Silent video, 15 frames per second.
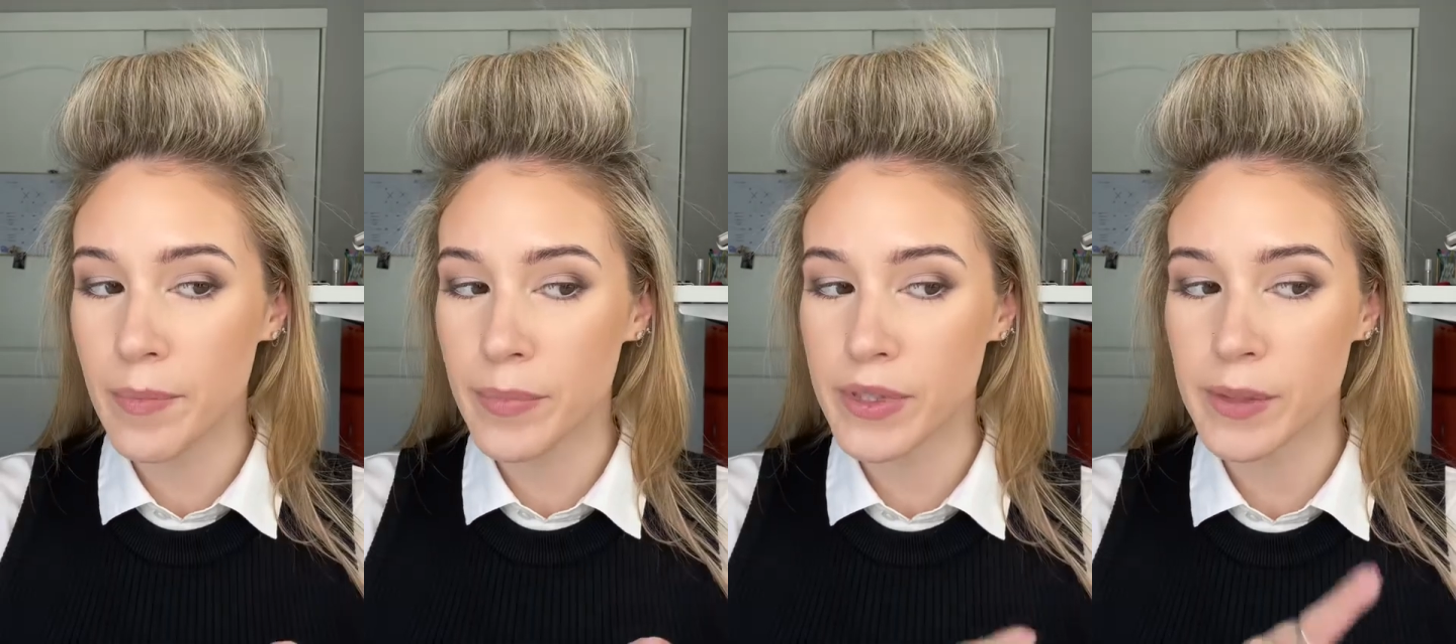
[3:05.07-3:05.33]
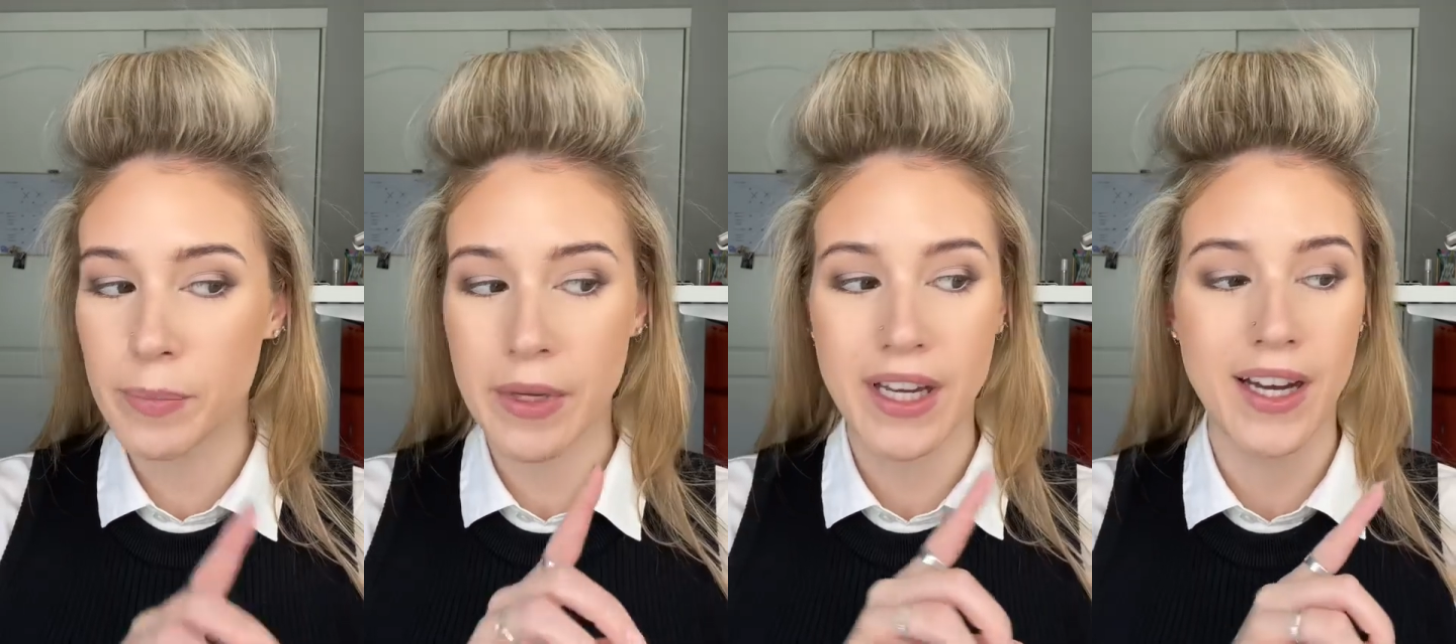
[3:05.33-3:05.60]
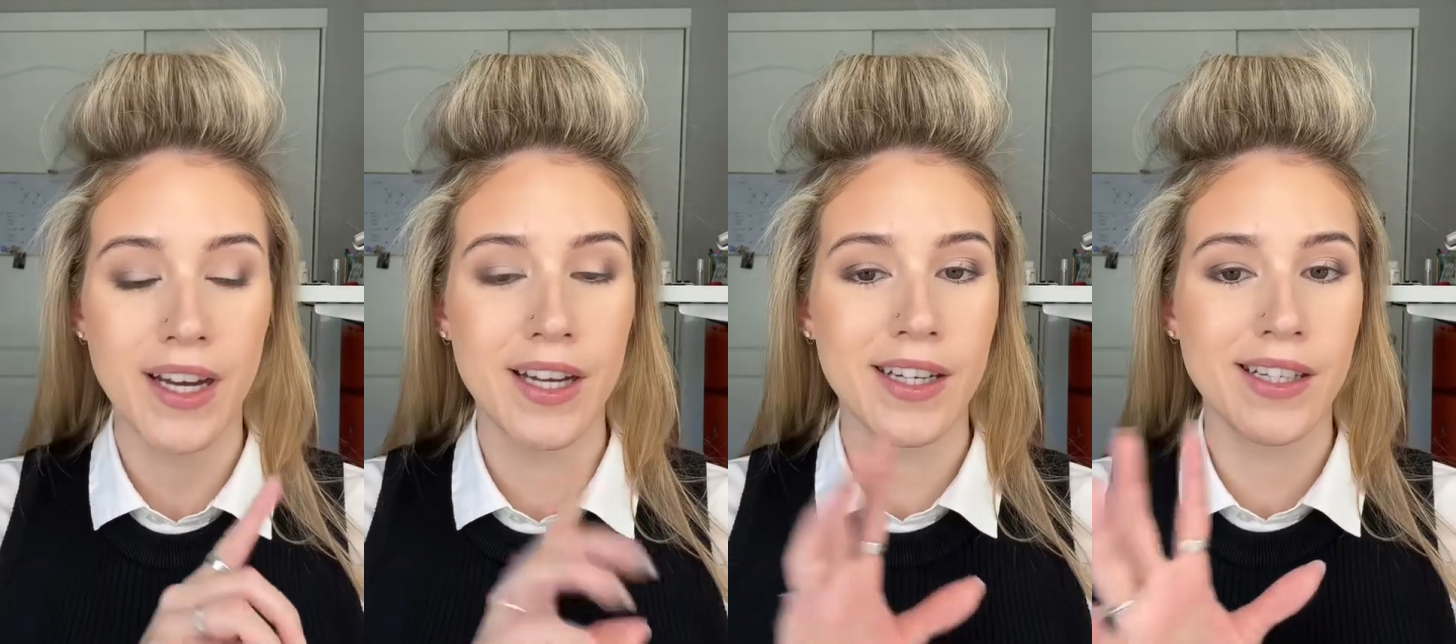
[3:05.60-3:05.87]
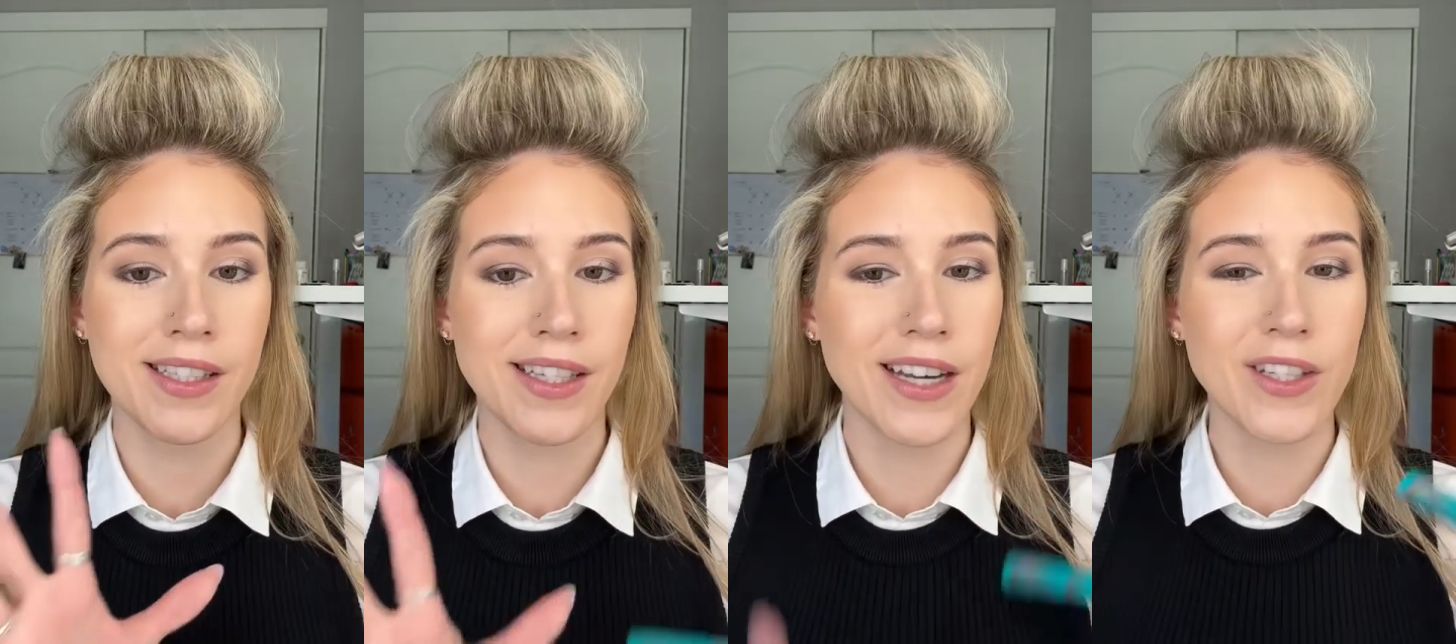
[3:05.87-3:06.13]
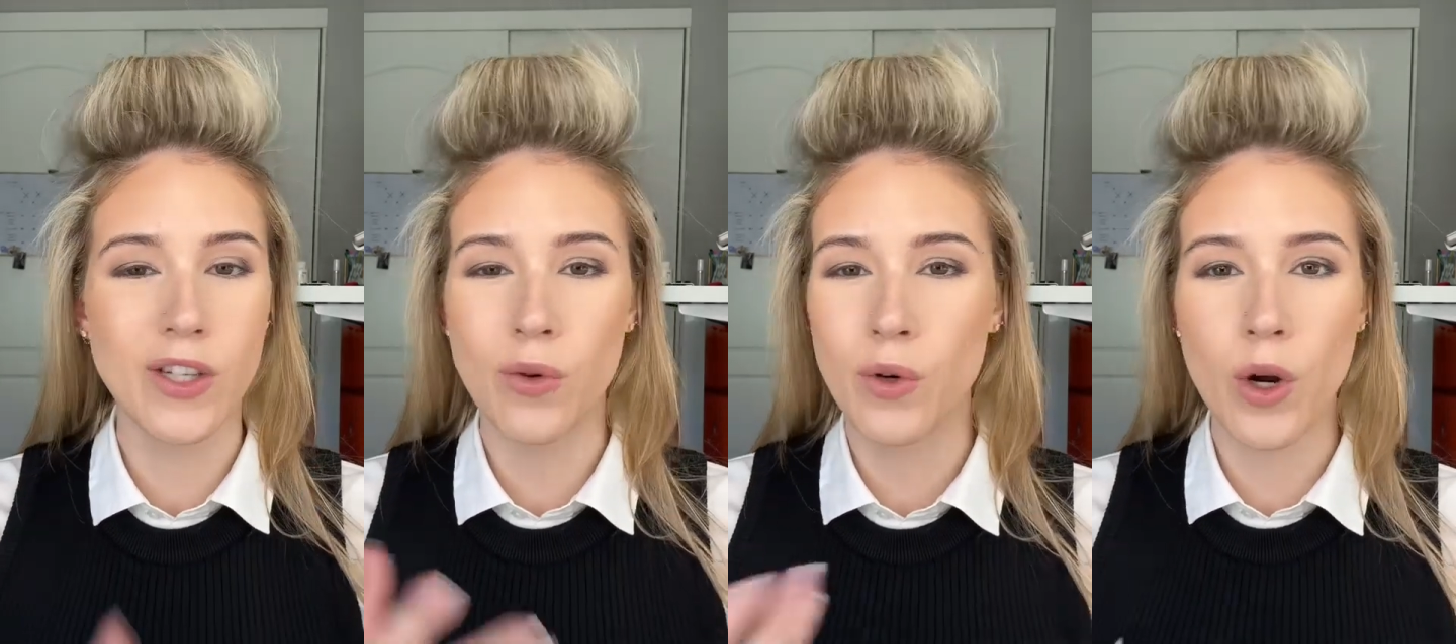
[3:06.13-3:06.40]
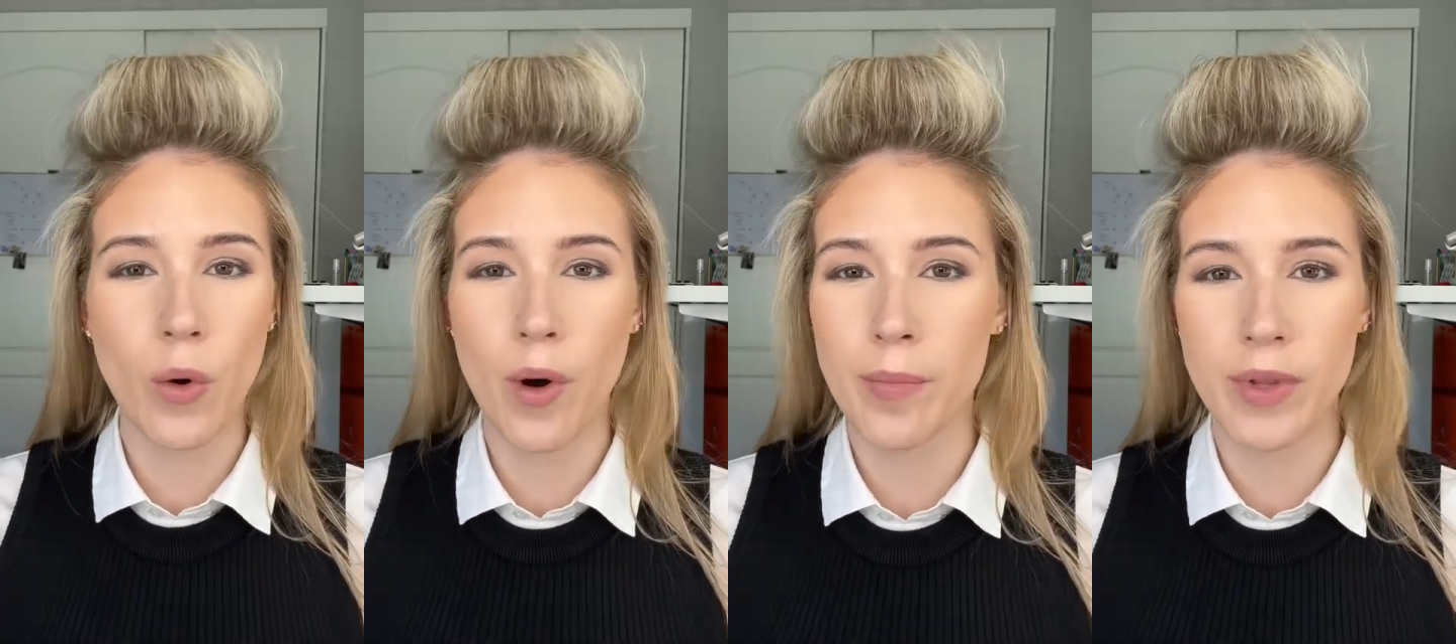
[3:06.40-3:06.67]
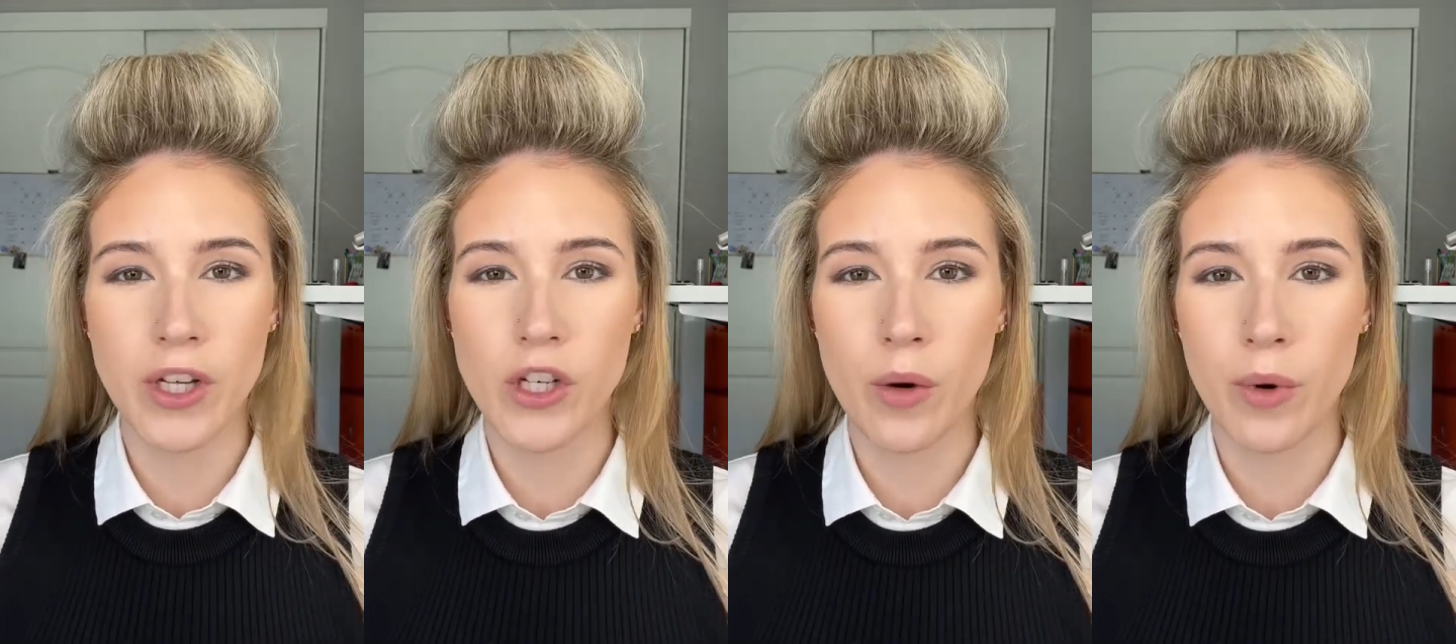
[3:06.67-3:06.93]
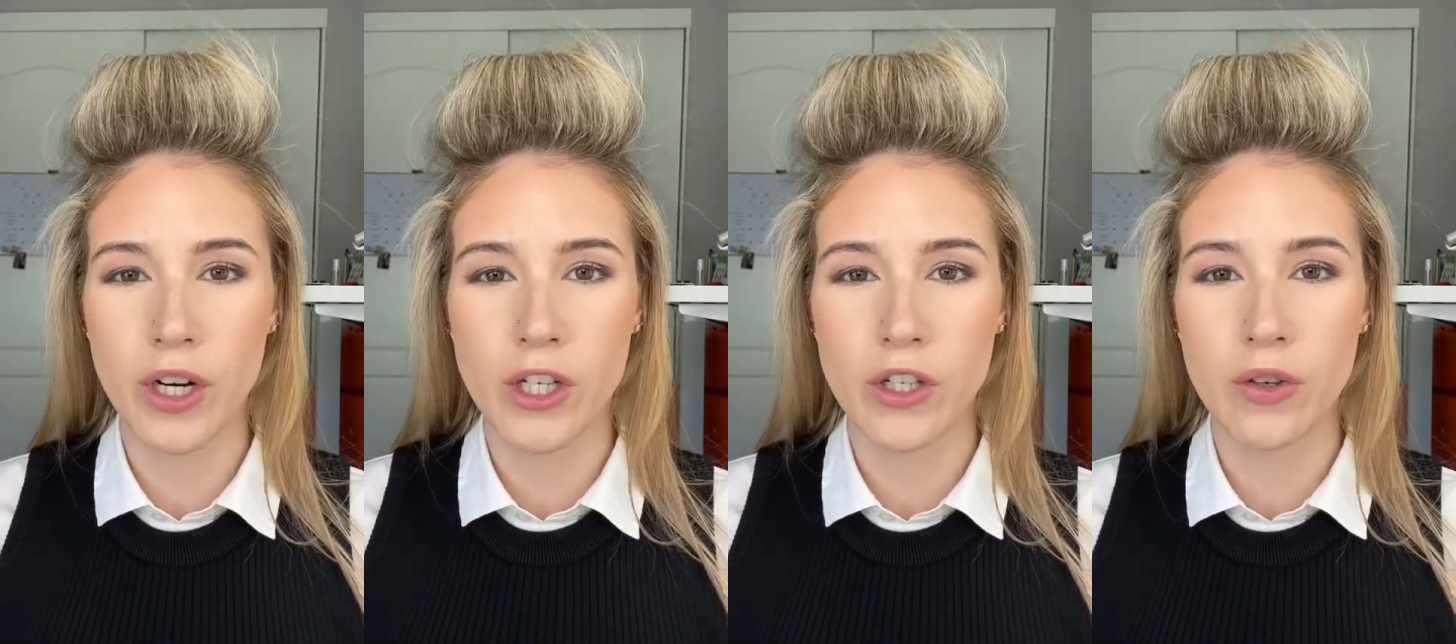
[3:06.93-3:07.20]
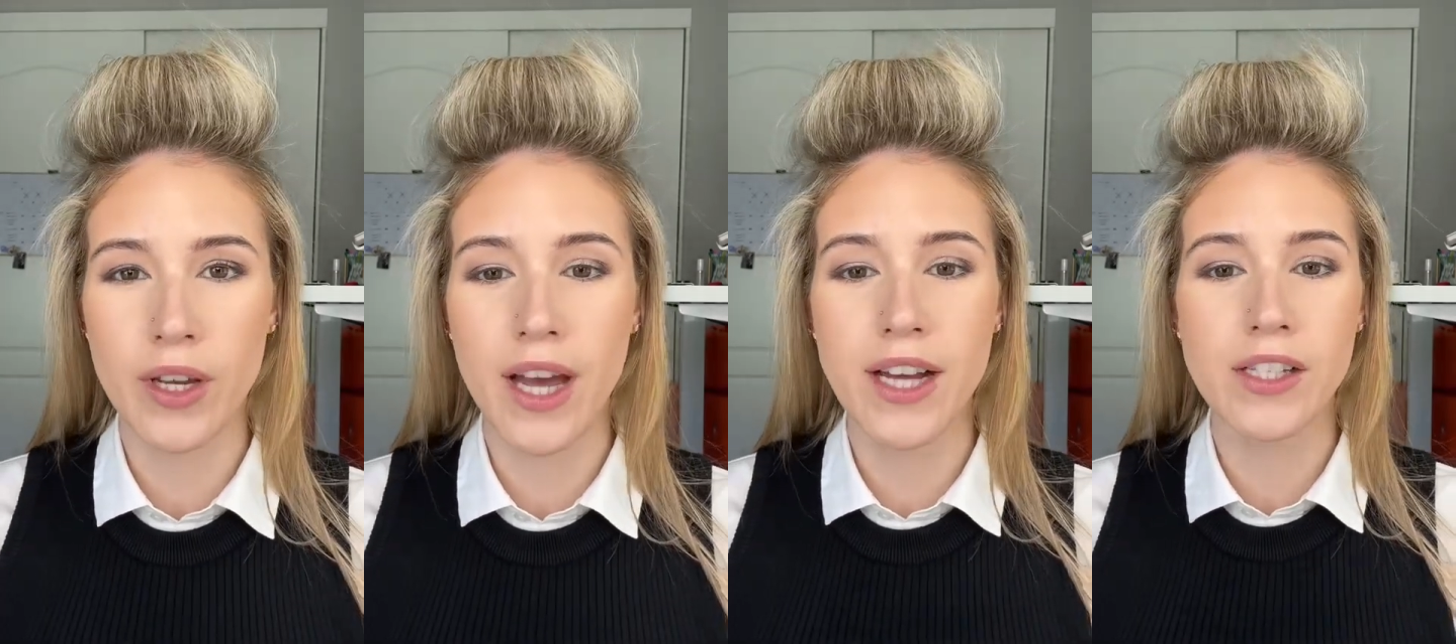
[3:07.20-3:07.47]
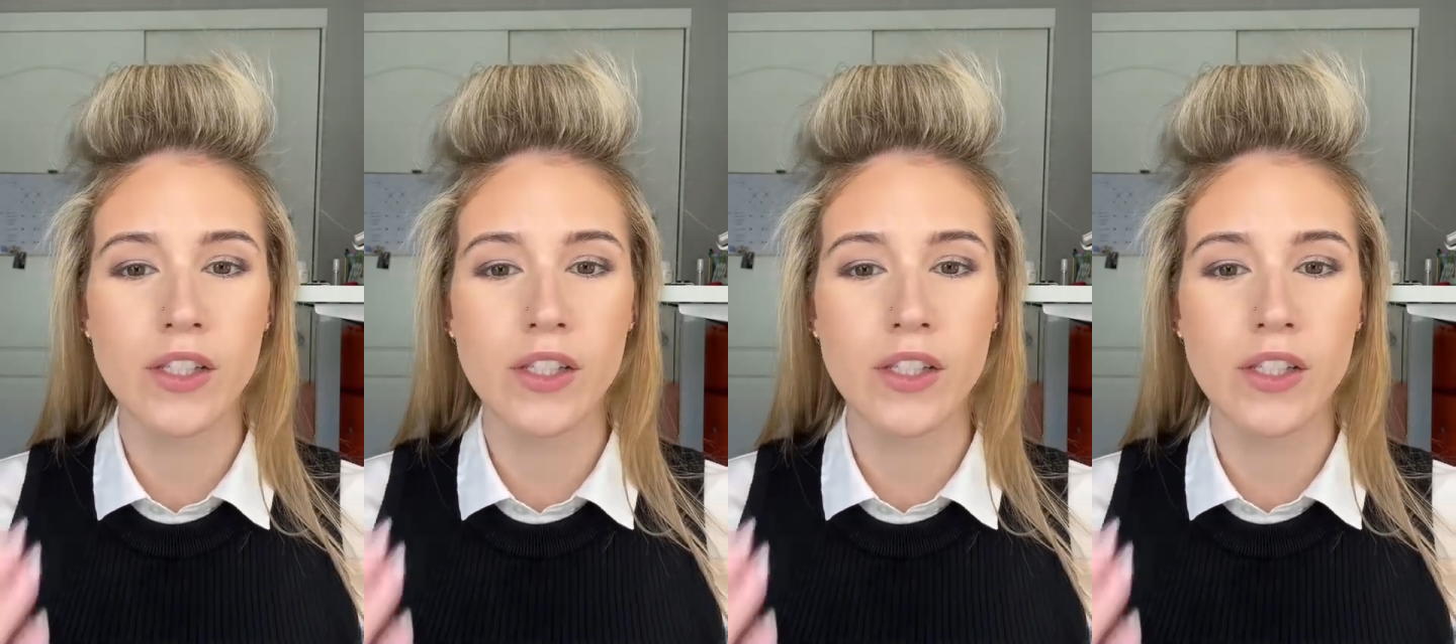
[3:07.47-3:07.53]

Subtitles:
because I don't know what blush I wanna do yet,